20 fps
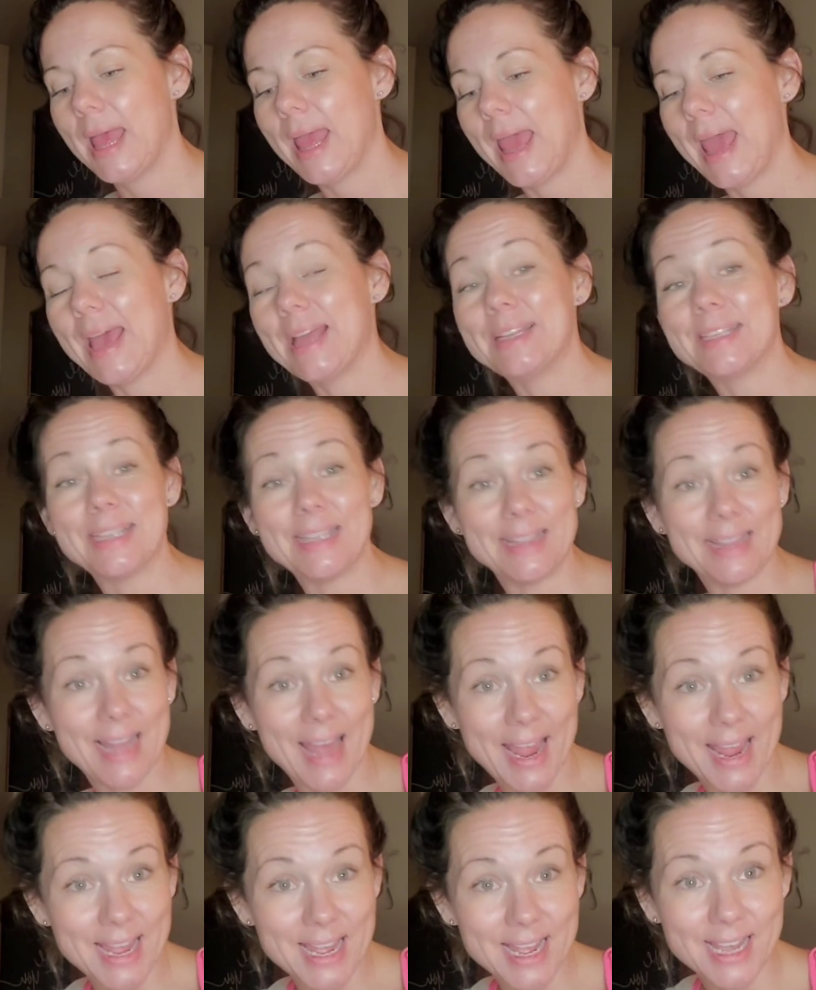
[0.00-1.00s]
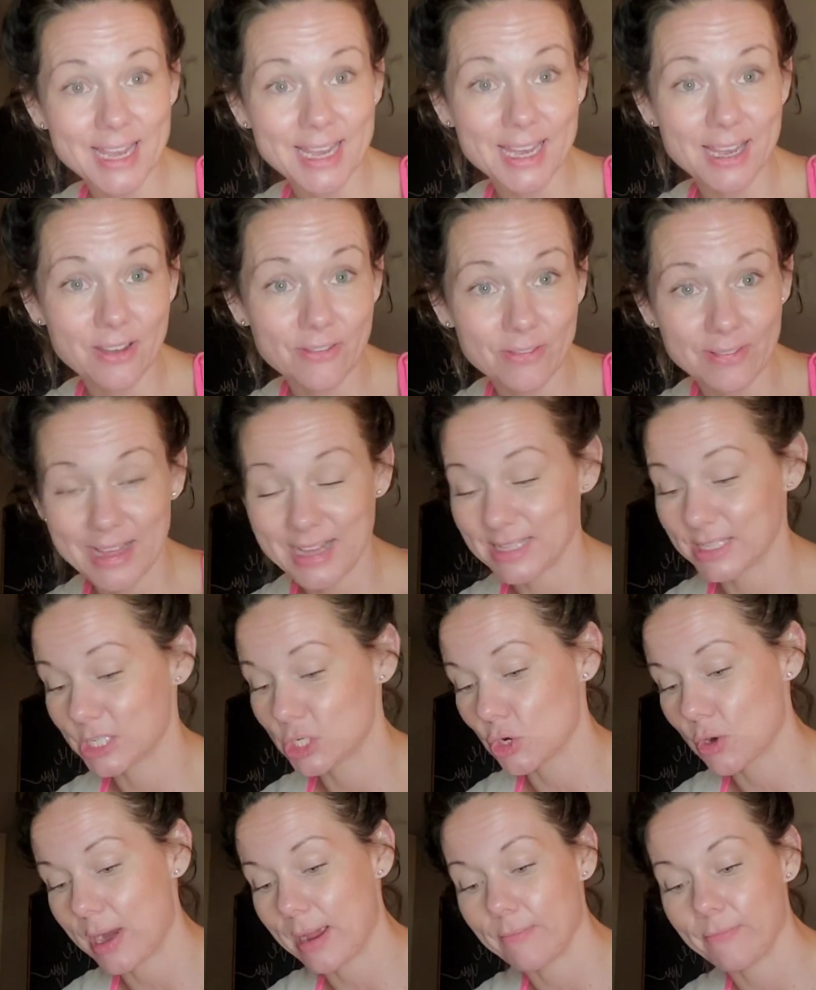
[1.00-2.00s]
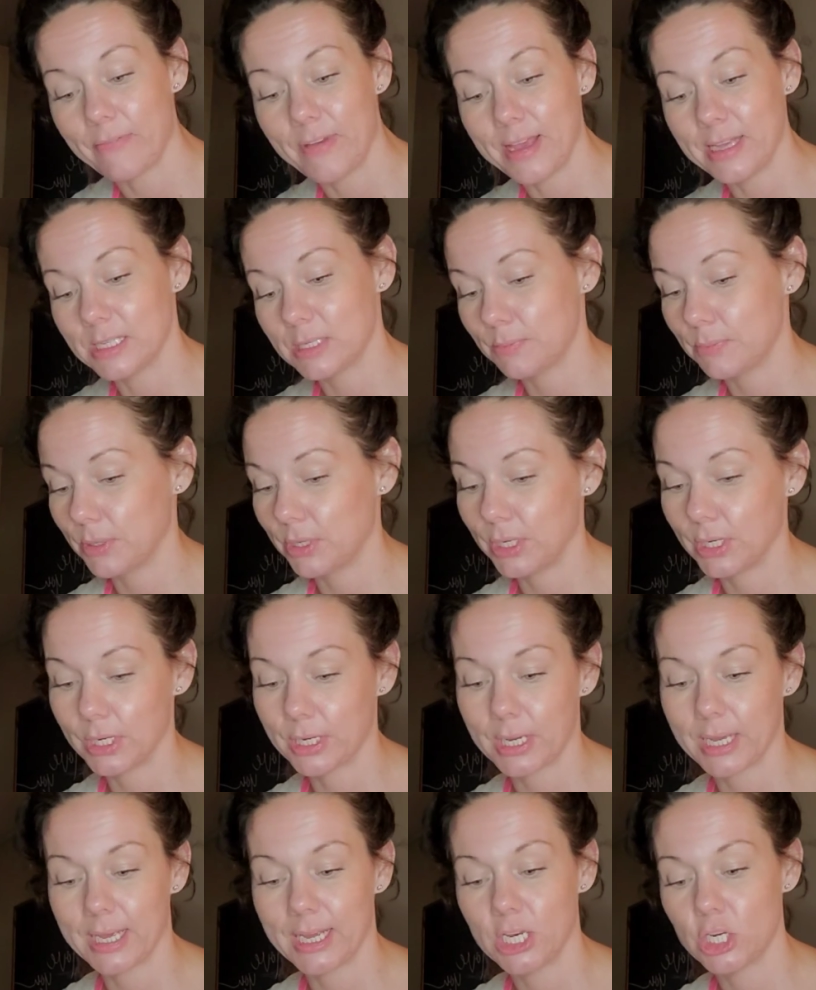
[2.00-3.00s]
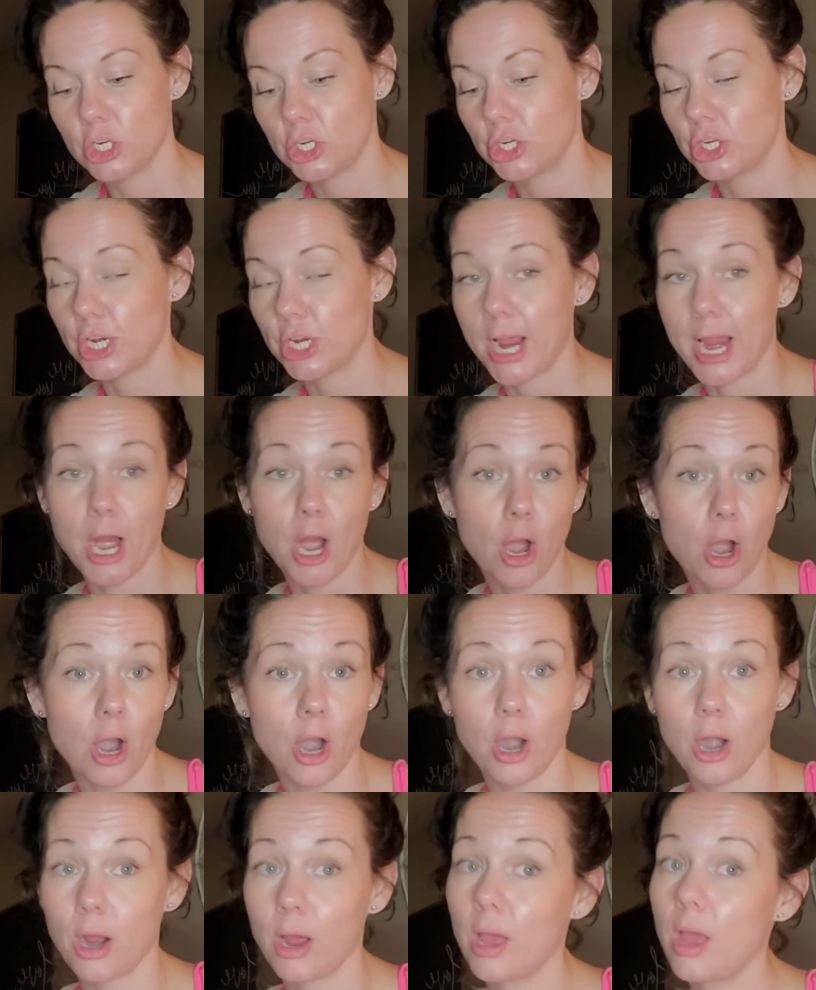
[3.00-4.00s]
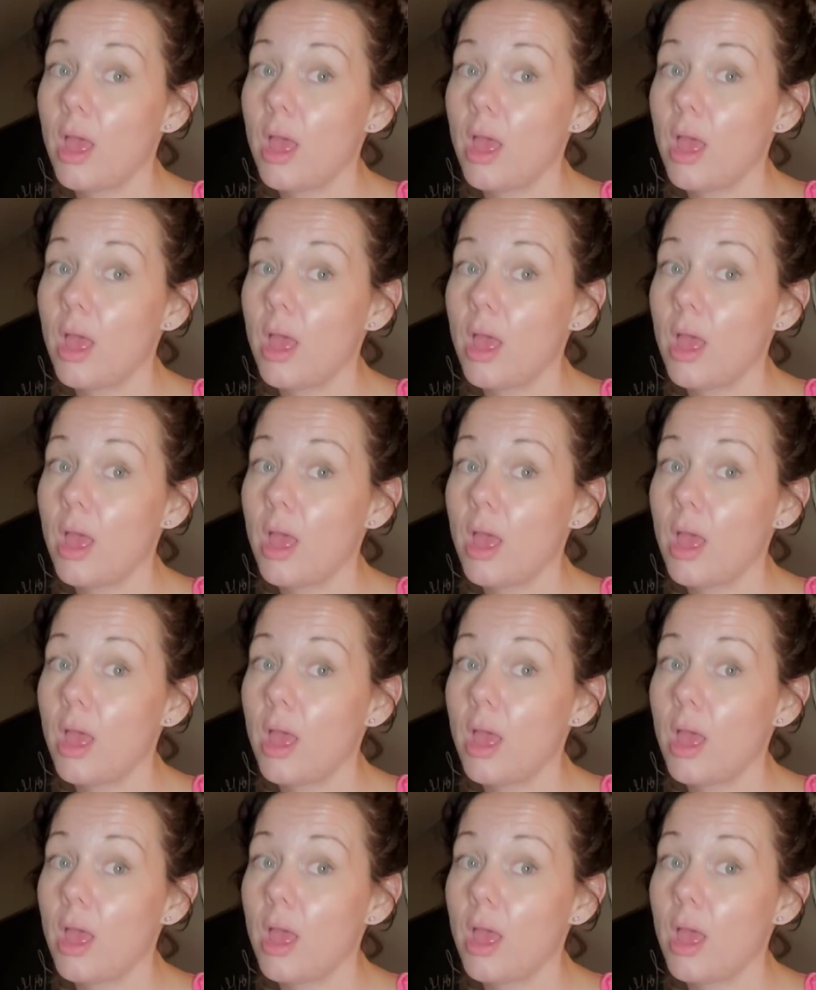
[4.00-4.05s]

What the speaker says: and like Instagram, Facebook, share.